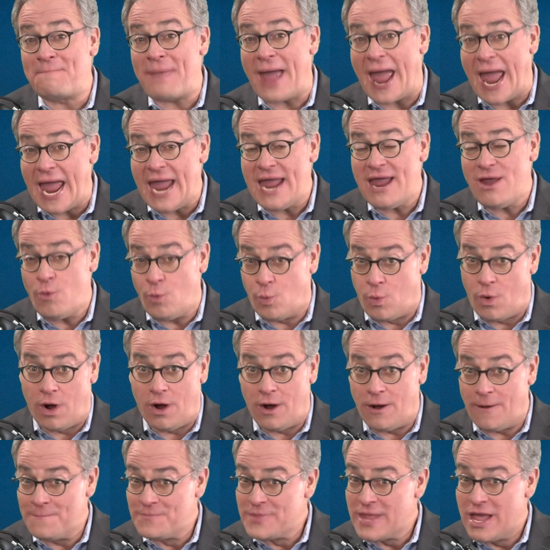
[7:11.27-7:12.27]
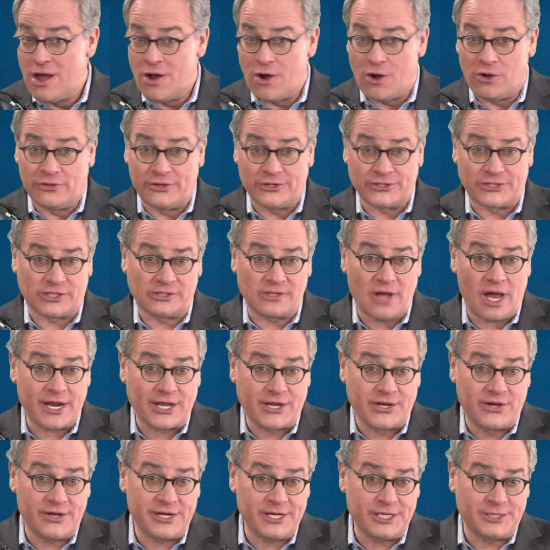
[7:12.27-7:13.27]
paywall. Well, there's a lot
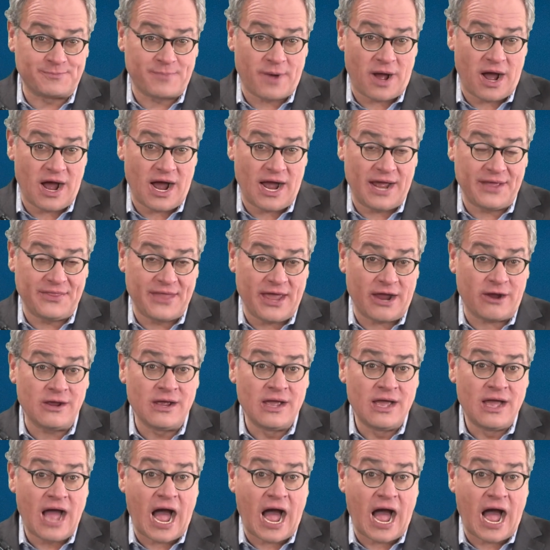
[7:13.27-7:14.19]
of goodies behind there.